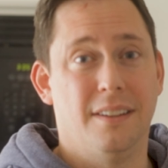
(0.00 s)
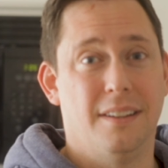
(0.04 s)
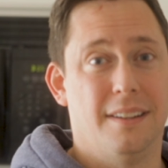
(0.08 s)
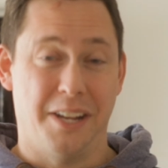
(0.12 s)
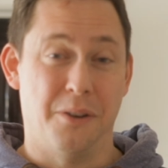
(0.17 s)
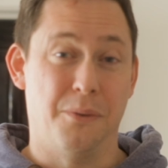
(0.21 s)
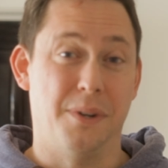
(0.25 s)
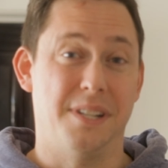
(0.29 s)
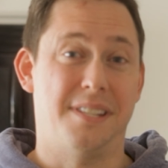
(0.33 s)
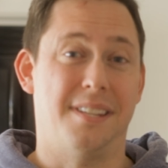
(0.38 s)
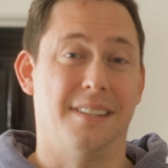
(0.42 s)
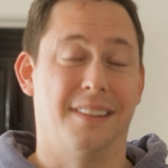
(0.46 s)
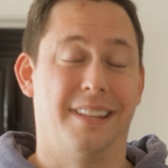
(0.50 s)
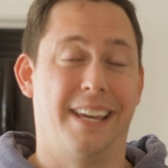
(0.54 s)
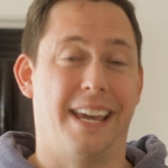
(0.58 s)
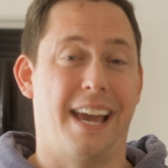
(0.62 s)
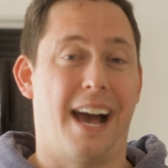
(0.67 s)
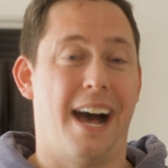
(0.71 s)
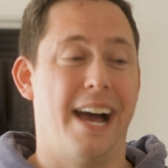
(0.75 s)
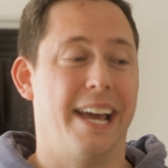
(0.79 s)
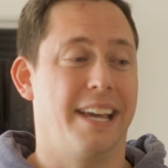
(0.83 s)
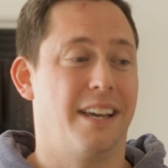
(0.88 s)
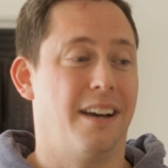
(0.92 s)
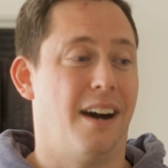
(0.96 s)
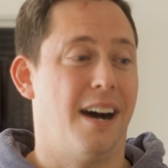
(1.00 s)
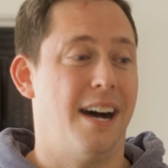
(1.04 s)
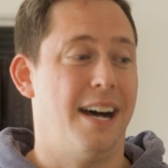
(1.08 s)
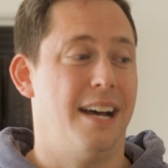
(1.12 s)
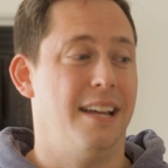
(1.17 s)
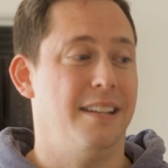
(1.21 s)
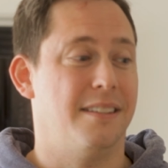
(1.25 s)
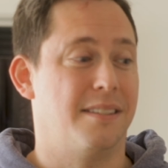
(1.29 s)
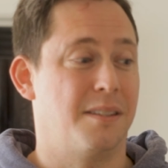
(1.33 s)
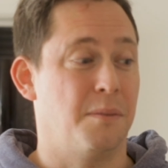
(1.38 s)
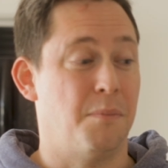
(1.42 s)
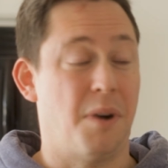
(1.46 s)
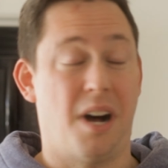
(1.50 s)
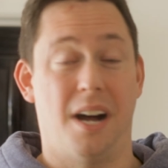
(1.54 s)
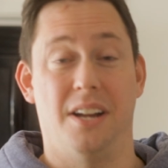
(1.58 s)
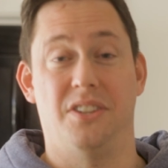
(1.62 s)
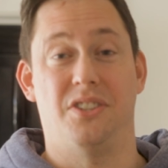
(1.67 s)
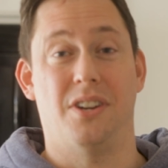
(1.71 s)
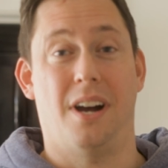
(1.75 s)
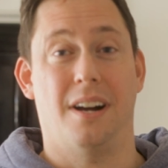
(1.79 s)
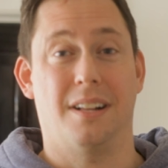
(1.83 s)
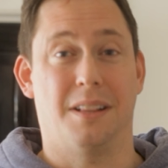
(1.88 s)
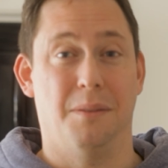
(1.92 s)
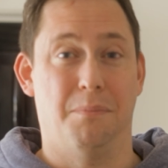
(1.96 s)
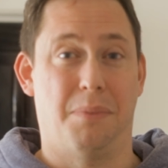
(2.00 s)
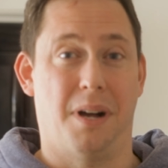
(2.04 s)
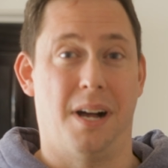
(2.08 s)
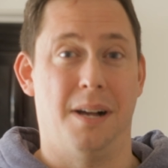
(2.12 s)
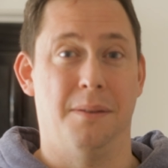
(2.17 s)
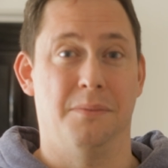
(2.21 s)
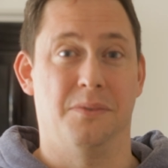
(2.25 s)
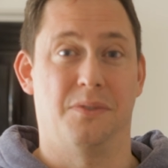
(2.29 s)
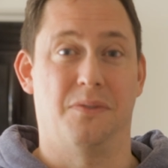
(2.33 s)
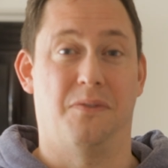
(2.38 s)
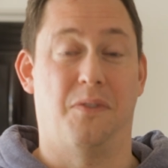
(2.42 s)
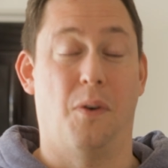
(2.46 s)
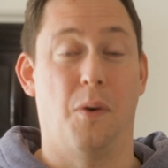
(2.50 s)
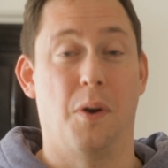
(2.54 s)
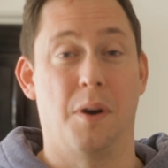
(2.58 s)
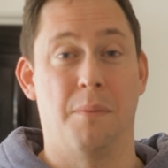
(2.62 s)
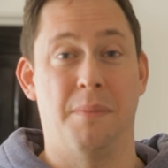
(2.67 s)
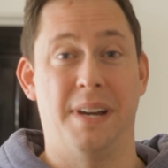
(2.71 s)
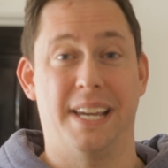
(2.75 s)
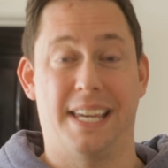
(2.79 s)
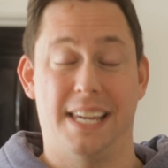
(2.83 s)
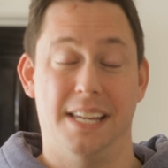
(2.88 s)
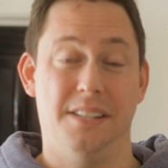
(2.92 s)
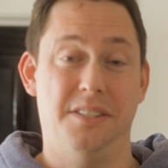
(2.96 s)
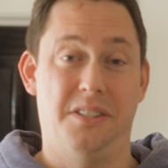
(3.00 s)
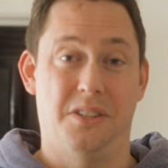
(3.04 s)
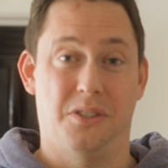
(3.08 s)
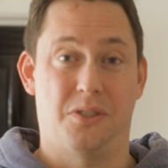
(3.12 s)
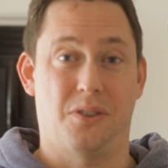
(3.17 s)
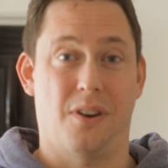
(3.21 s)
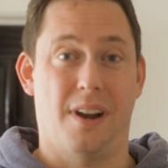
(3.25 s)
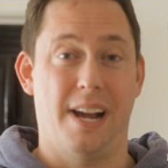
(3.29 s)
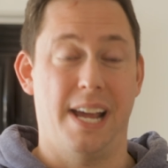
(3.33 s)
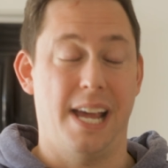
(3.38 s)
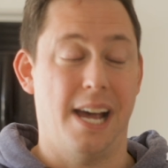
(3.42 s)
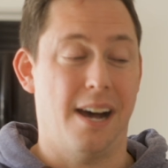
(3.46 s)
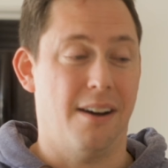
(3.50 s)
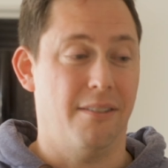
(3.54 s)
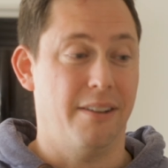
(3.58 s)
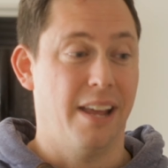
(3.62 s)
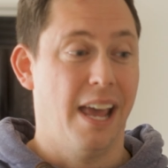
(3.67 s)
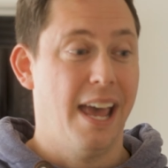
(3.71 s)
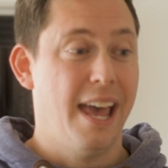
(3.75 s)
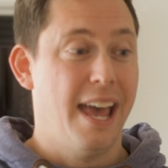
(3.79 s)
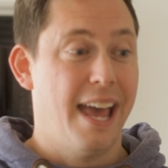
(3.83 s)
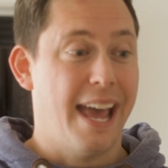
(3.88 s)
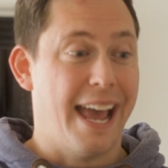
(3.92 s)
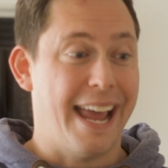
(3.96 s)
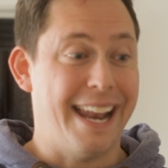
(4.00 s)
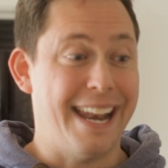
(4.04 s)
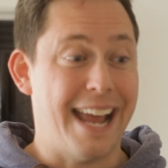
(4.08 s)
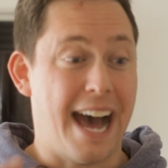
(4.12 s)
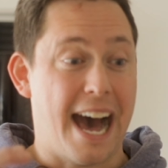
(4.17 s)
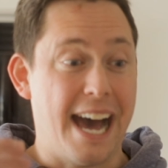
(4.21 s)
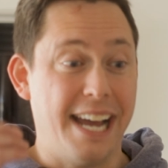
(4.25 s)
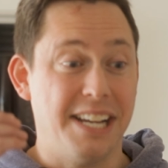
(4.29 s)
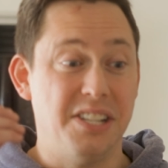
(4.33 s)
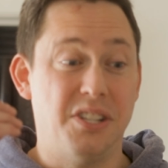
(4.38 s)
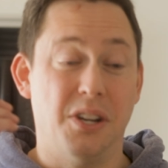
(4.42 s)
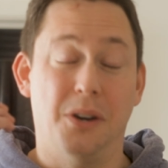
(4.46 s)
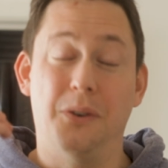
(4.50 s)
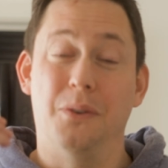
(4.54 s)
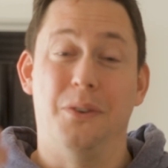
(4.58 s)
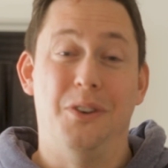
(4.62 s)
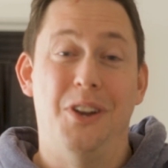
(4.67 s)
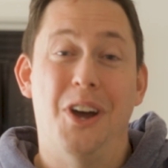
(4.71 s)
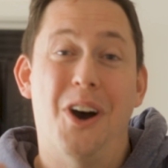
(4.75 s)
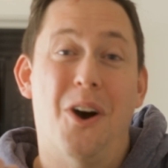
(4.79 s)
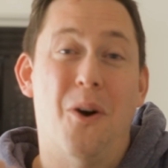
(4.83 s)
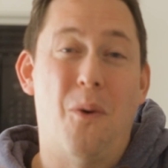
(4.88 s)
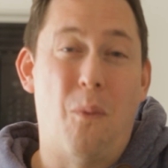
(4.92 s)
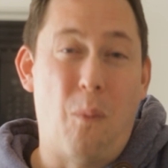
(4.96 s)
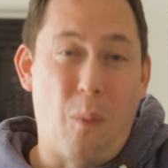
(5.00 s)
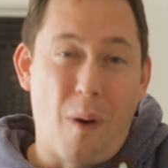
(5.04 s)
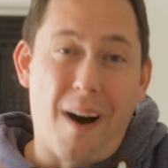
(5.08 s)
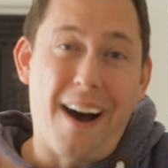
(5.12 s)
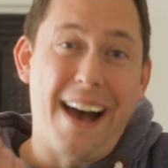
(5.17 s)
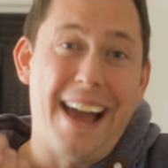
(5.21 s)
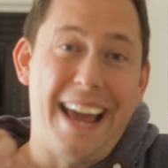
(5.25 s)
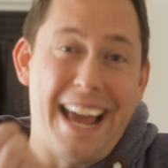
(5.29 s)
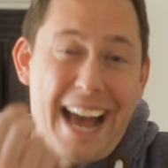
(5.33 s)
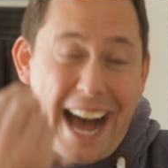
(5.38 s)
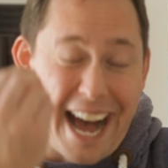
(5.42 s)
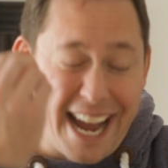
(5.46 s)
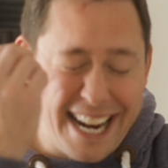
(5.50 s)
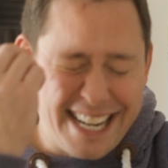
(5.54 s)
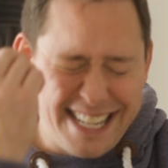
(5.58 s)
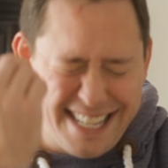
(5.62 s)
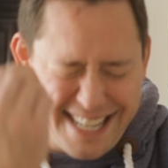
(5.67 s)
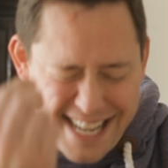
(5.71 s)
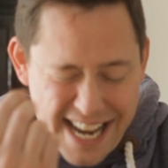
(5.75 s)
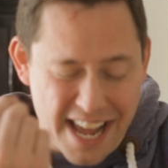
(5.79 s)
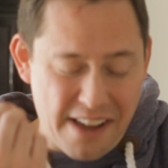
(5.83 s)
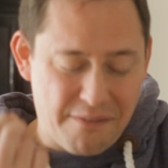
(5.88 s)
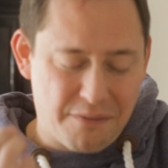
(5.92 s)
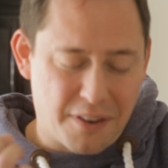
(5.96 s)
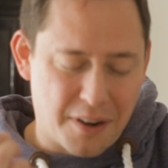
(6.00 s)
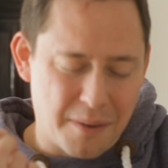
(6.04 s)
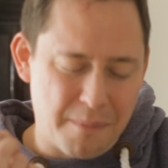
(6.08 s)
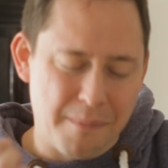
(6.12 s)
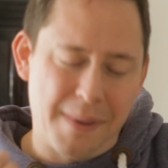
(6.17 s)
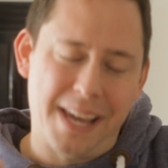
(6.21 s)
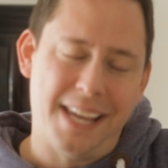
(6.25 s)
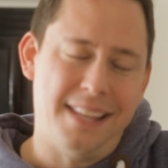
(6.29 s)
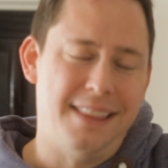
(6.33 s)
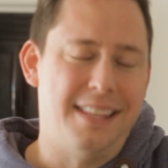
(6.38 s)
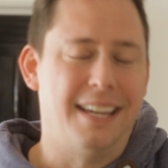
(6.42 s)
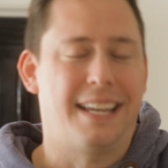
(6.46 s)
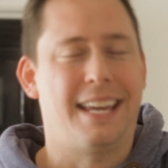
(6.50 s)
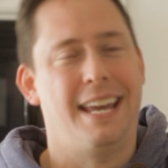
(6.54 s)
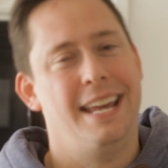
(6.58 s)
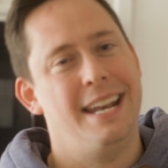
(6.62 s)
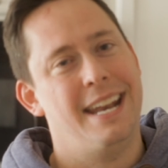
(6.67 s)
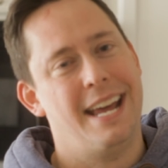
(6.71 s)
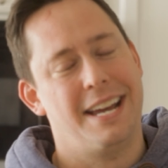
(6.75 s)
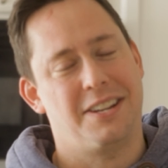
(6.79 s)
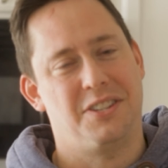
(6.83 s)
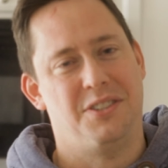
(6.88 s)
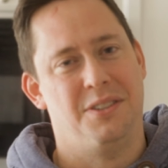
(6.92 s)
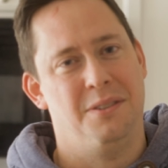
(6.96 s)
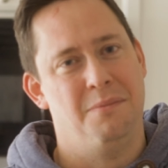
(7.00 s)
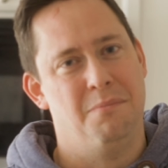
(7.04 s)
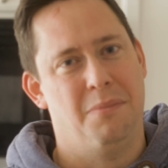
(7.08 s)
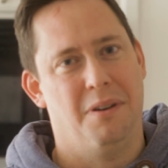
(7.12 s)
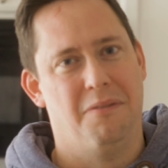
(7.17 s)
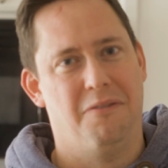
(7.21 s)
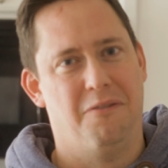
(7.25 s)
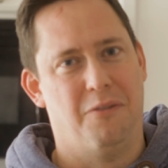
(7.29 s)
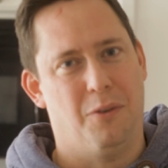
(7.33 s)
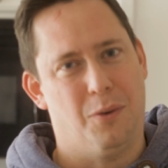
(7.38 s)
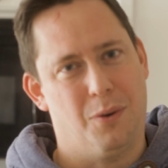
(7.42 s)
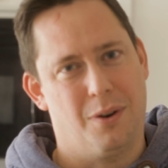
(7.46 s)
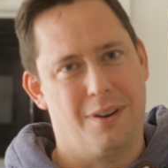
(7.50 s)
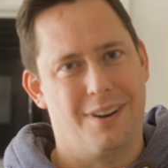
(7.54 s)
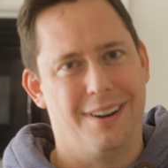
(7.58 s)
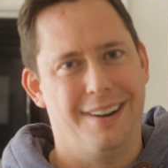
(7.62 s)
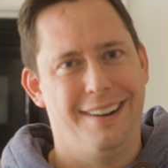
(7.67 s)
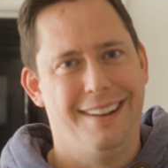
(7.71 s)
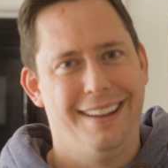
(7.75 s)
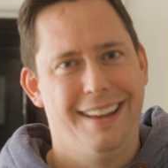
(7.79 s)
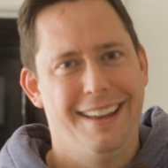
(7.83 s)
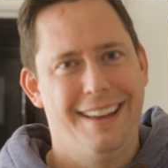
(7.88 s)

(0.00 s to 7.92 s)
And recently I got some hot chocolate bombs for my kids to try out. And I don't know why I never made the connection before.